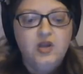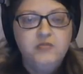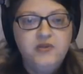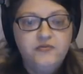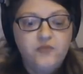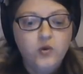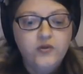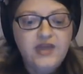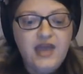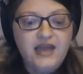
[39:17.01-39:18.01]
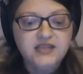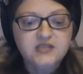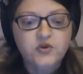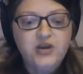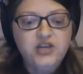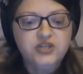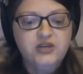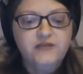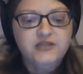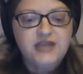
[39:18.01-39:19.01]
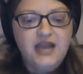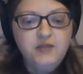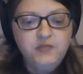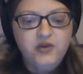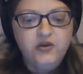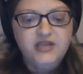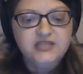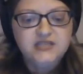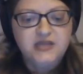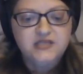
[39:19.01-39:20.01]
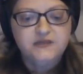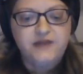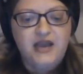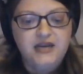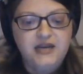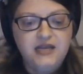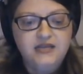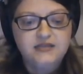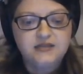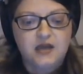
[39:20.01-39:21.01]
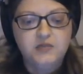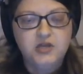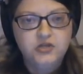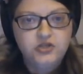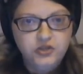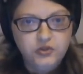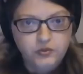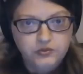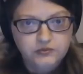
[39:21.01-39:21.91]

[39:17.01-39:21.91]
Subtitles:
before the expiration of the time period specified in sub 2.